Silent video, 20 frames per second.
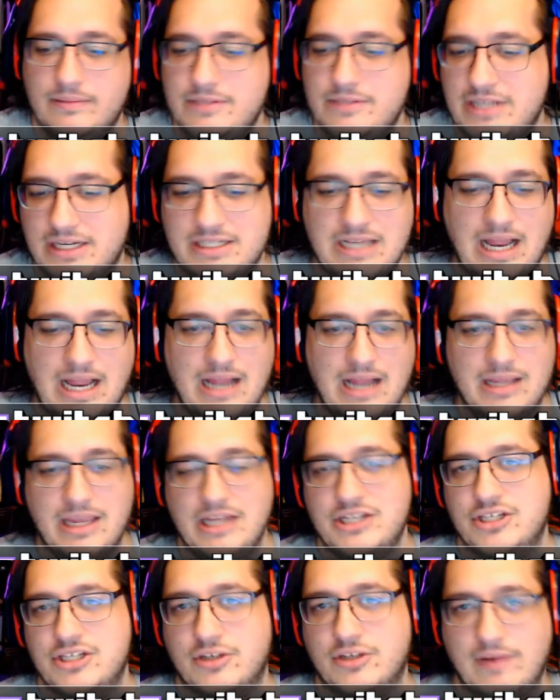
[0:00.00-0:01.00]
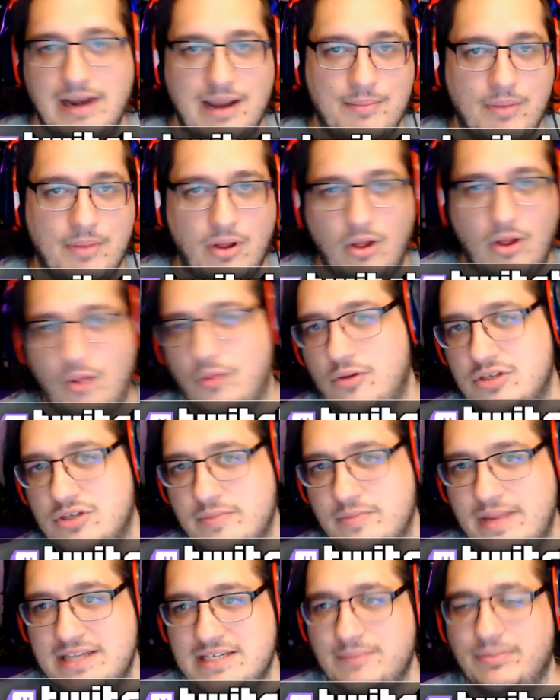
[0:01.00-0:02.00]
TikTok, Instagram, all those
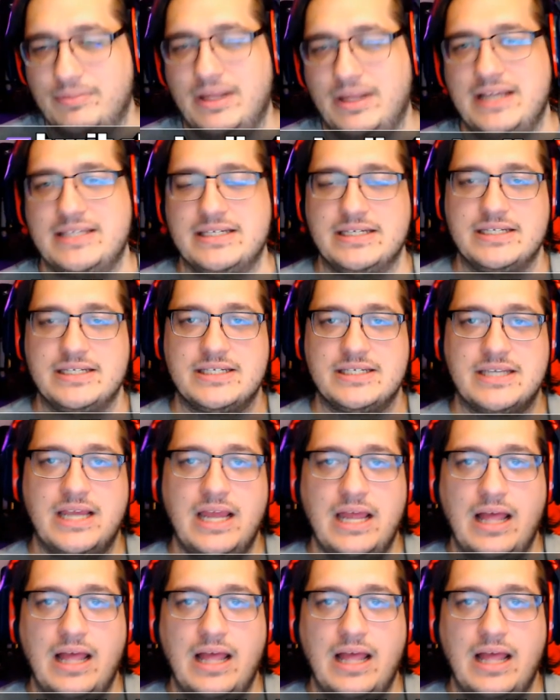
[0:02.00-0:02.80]
amazing places.